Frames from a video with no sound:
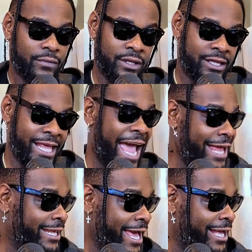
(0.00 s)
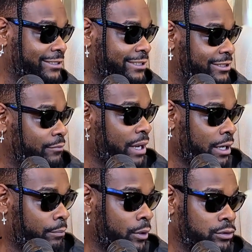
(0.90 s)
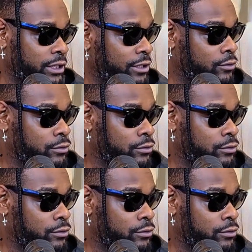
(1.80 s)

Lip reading: Okay. That gas station by the Bojangles.